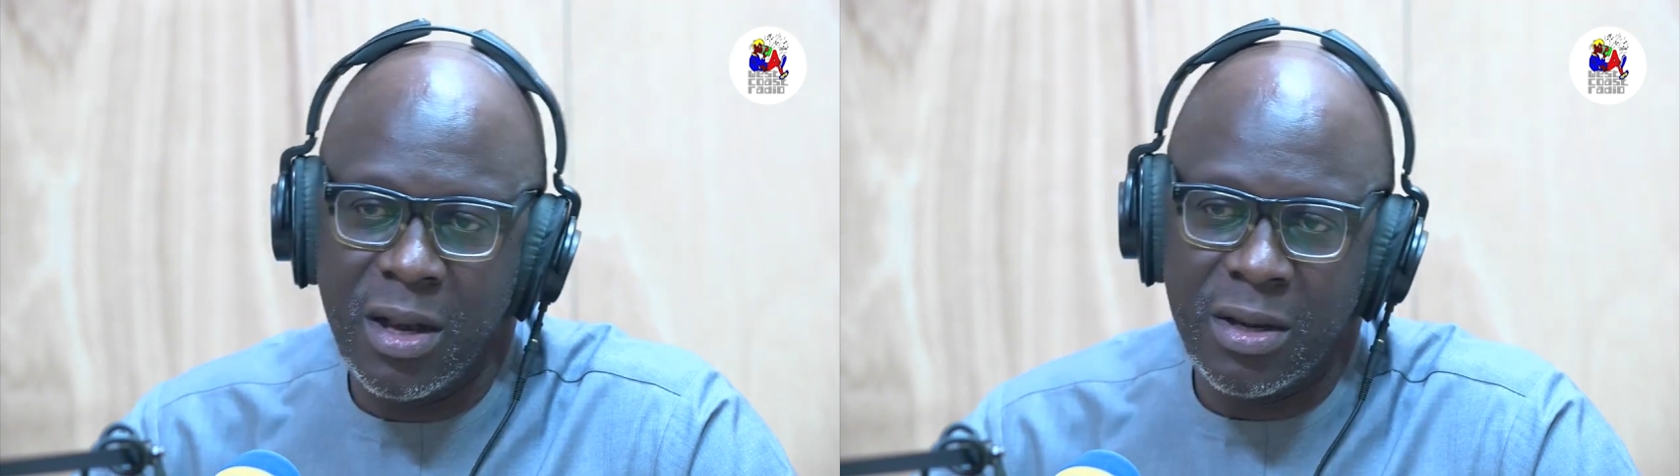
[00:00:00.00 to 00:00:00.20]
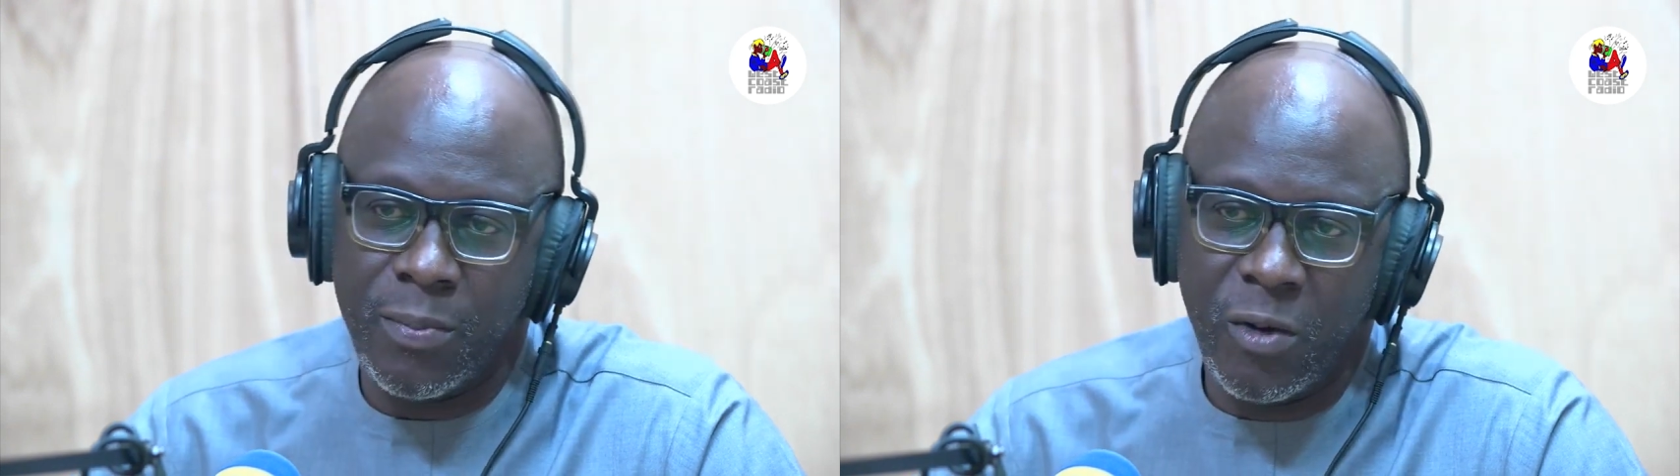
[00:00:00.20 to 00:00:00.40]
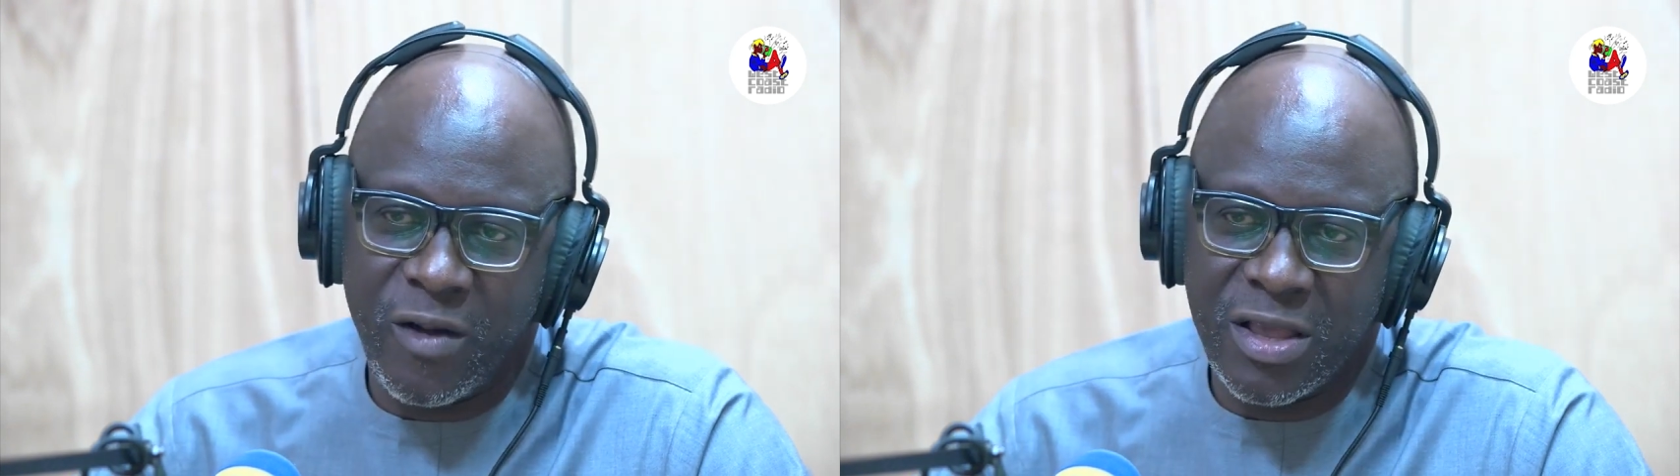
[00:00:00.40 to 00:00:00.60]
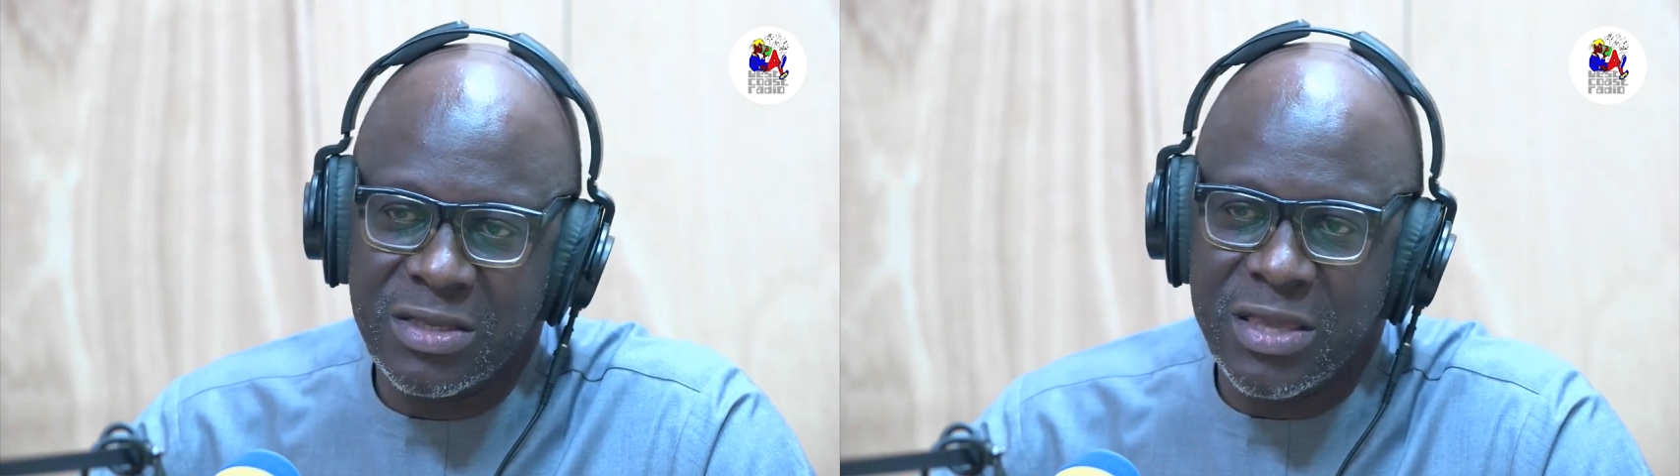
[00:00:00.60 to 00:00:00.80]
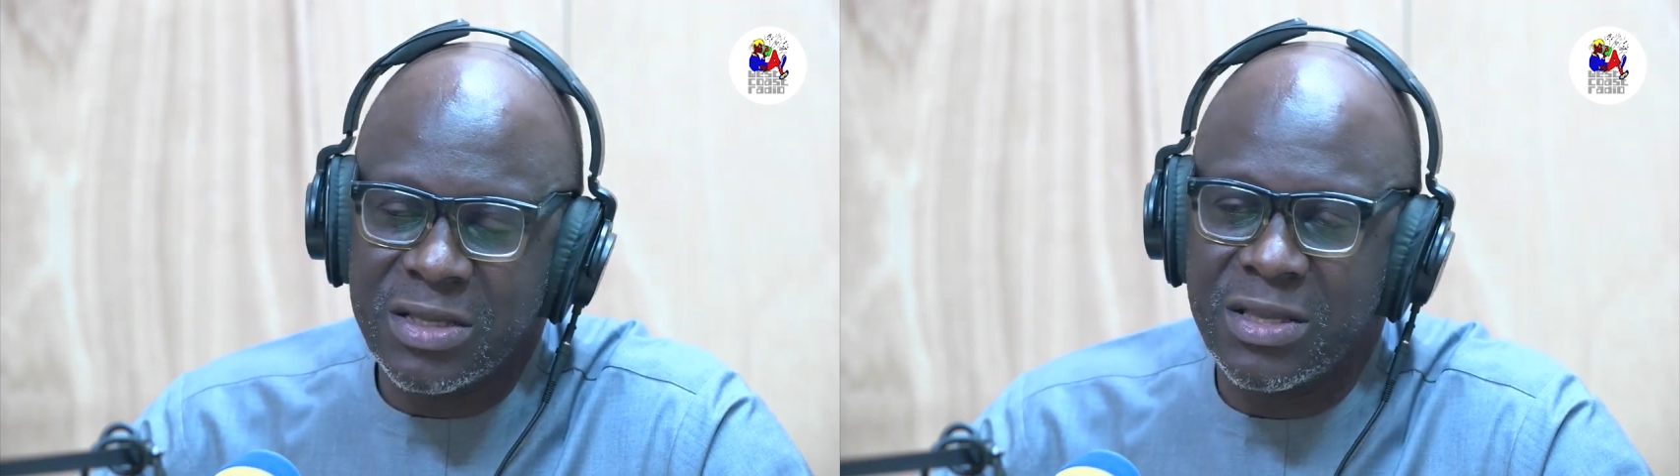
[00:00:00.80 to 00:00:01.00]
that provides
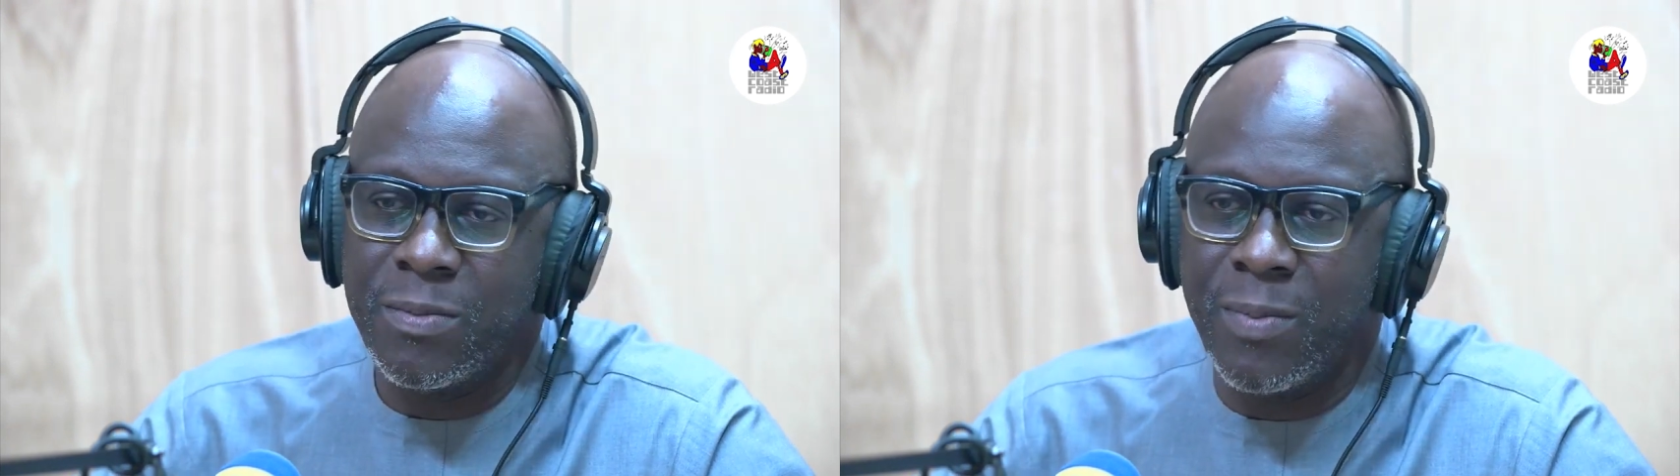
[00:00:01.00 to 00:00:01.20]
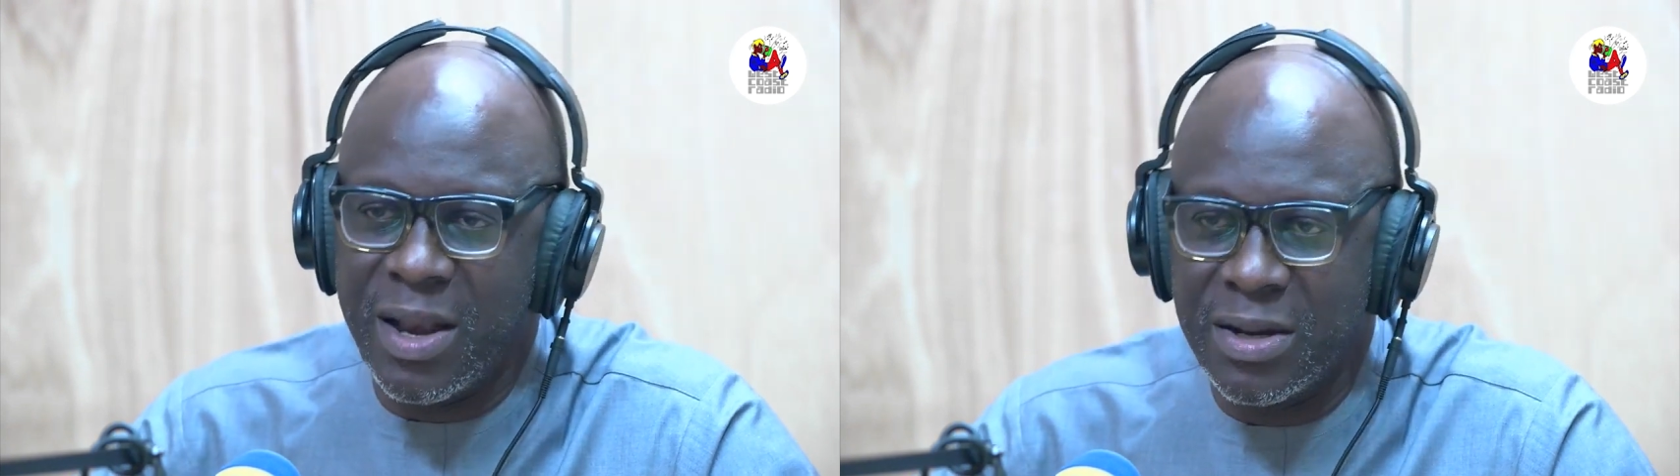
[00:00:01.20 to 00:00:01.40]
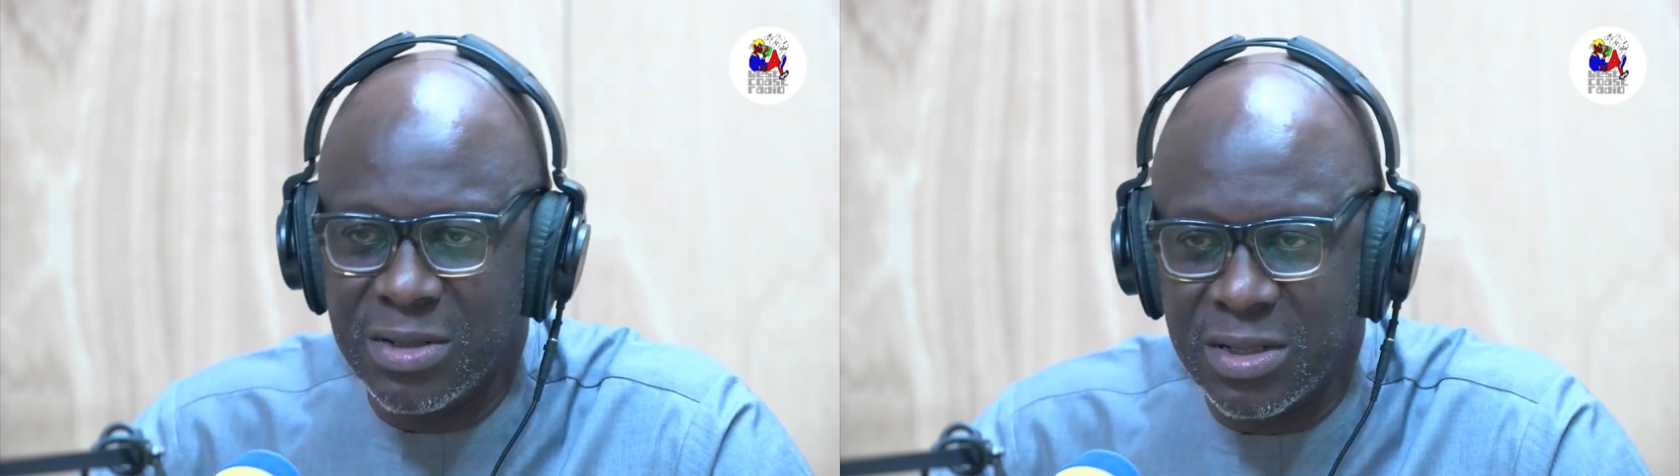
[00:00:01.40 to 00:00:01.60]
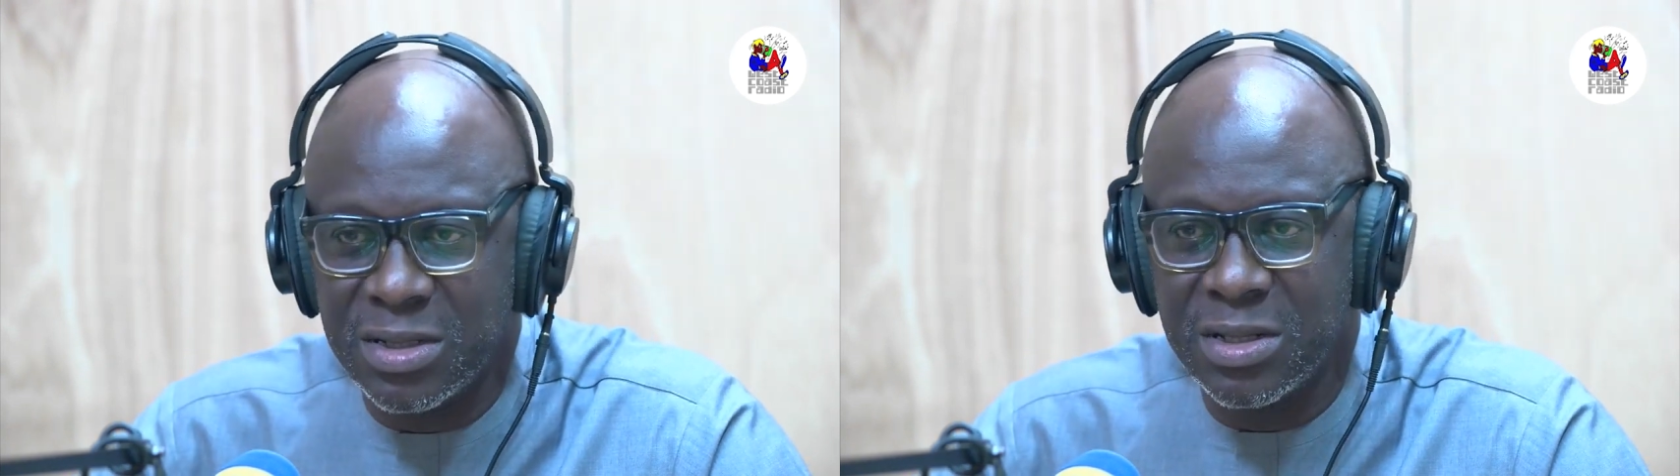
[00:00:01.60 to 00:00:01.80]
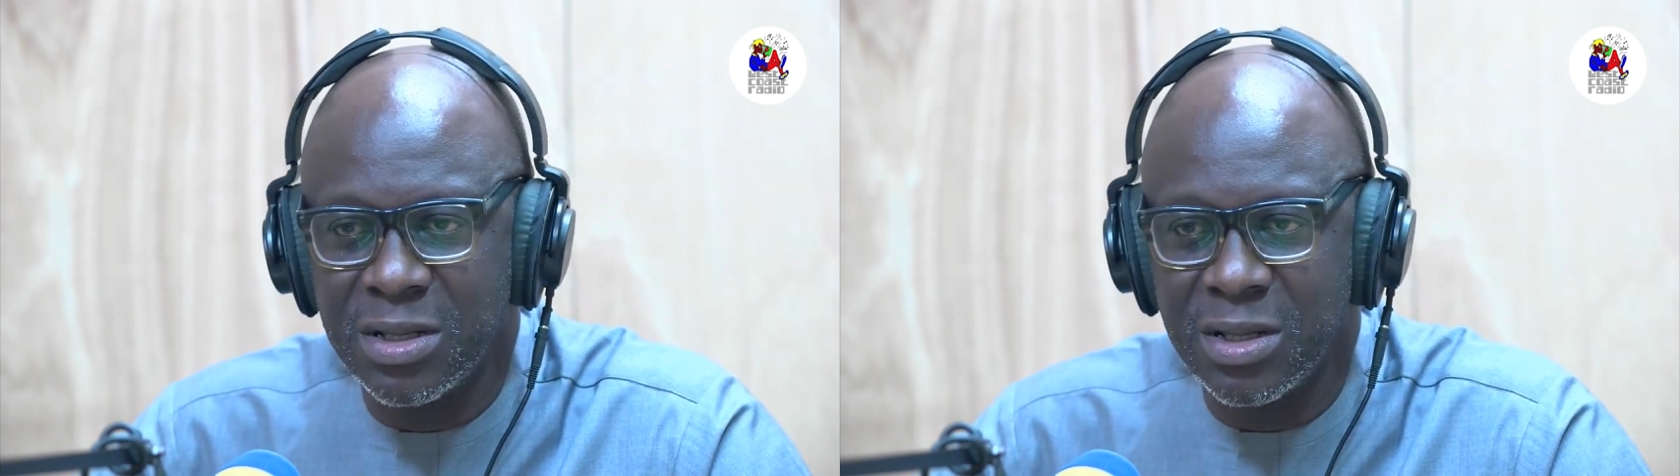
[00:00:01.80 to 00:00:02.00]
checks and
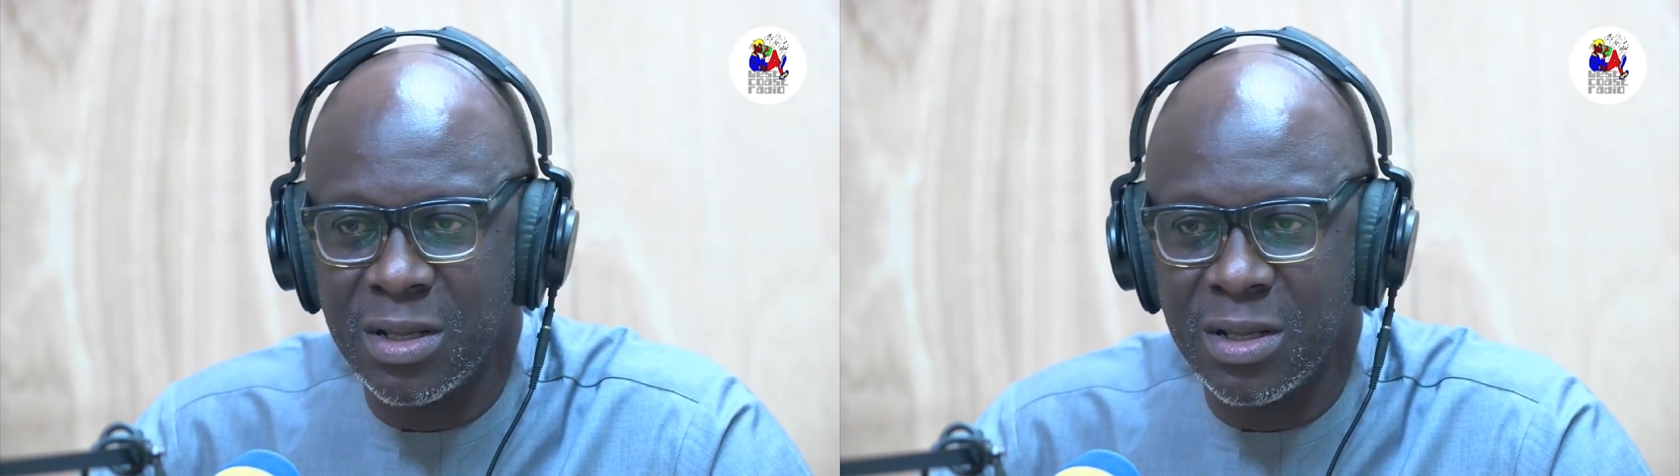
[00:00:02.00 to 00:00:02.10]
balances,